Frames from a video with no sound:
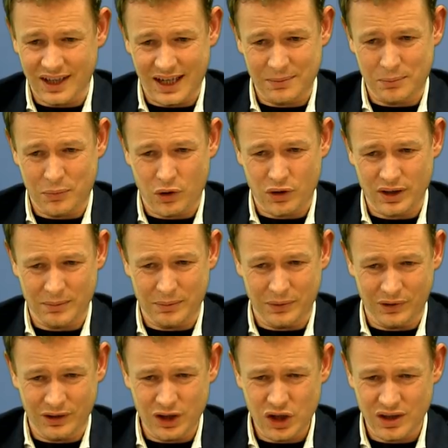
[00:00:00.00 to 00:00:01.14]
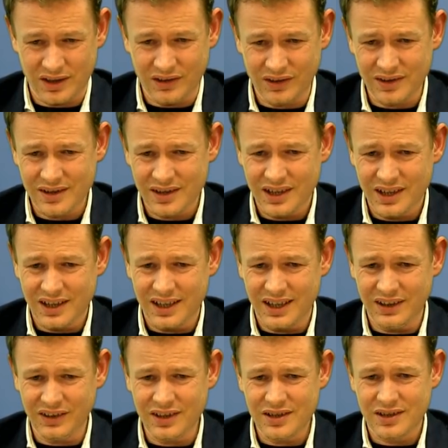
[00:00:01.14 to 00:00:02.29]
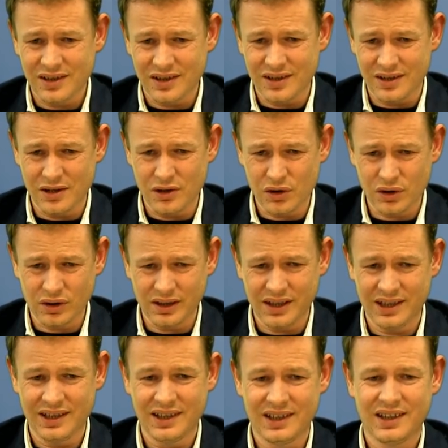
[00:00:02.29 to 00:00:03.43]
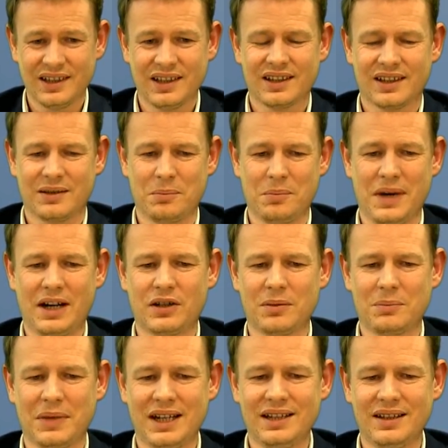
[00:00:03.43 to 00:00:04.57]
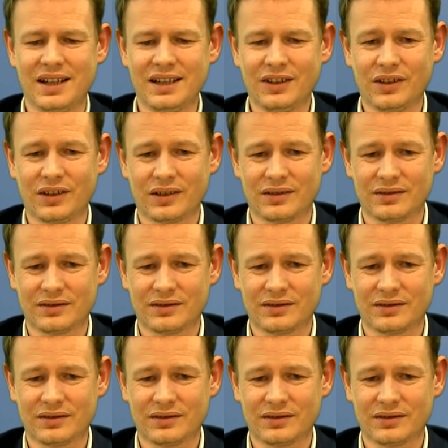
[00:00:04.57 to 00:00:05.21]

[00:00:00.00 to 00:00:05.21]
that boring a position, is it? Usually the mare and main lines?